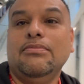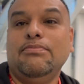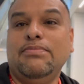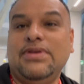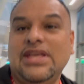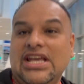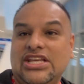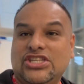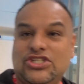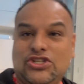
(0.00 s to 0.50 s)

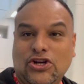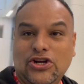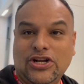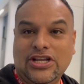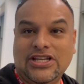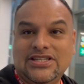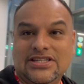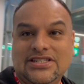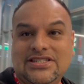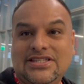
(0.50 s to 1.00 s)
BX
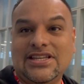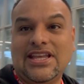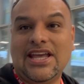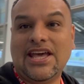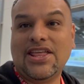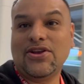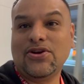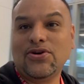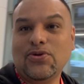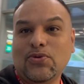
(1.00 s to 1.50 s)
Journeys is
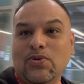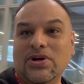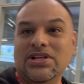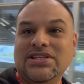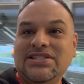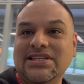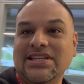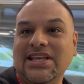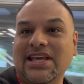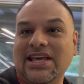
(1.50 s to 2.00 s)
together
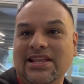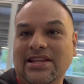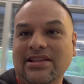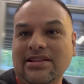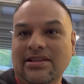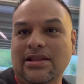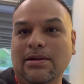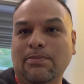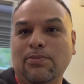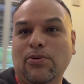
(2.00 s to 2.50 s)
once again
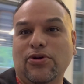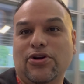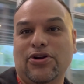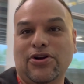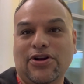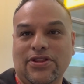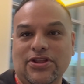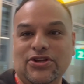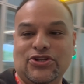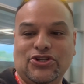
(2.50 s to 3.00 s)
on board
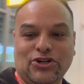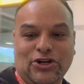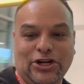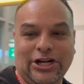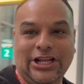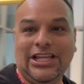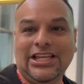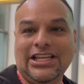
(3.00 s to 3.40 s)
another journey.